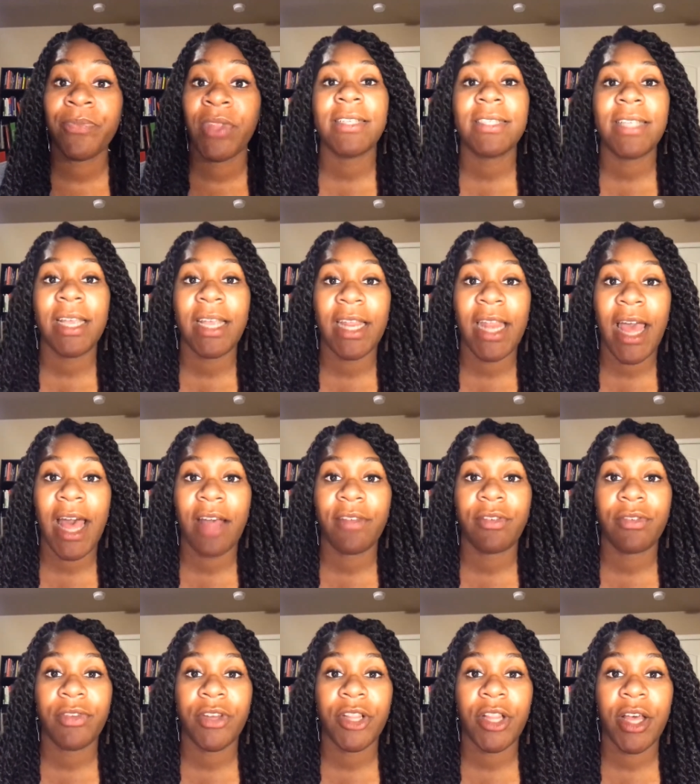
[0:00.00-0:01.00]
The second
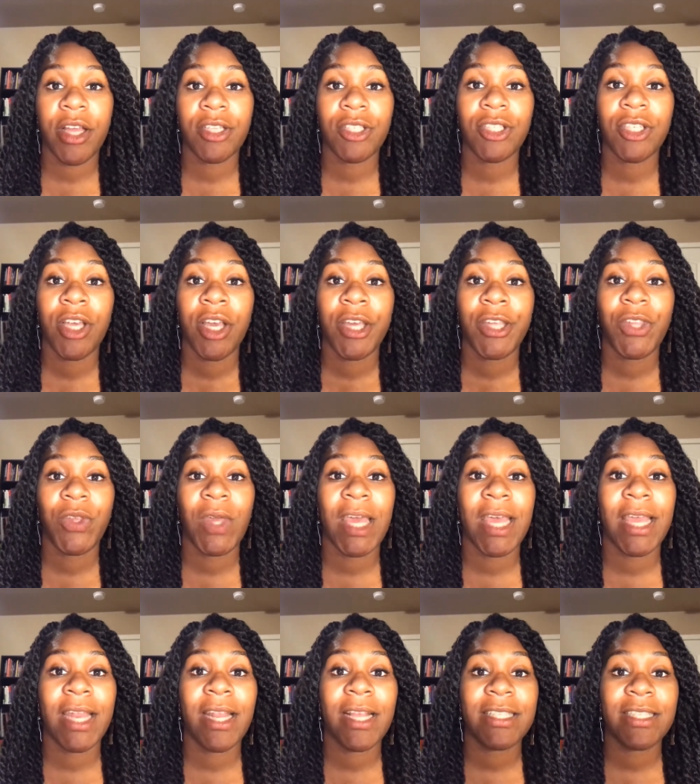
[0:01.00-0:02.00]
half of your lunch, you
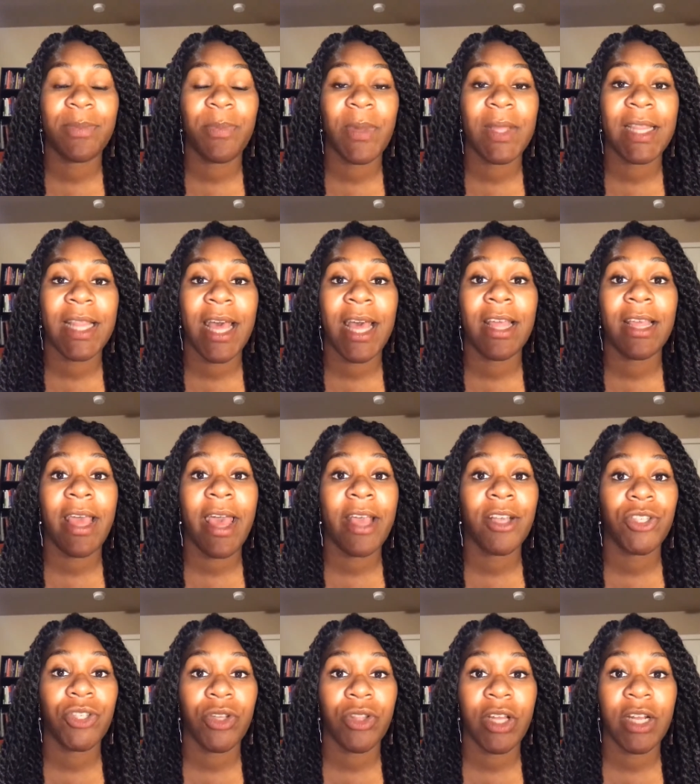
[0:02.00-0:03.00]
could spend that
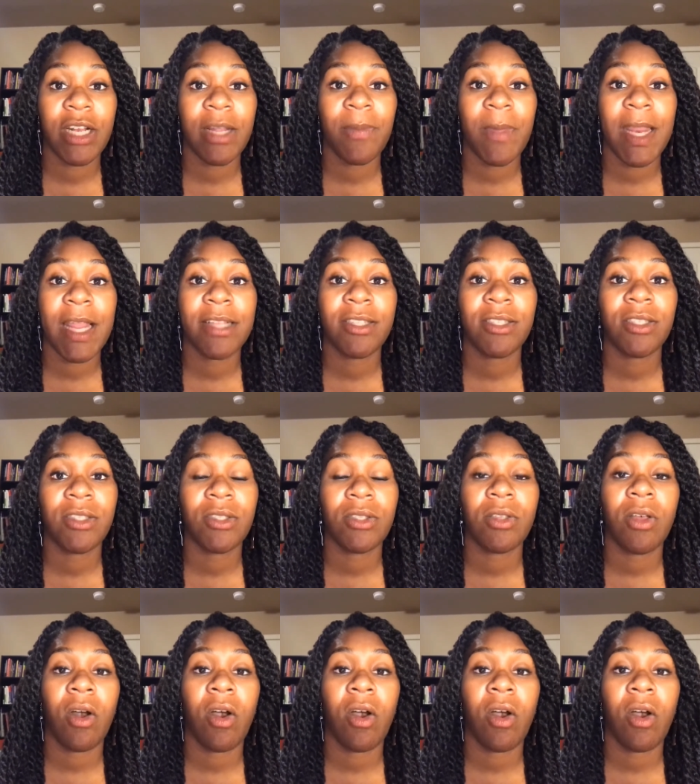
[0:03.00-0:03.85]
extra 30 minutes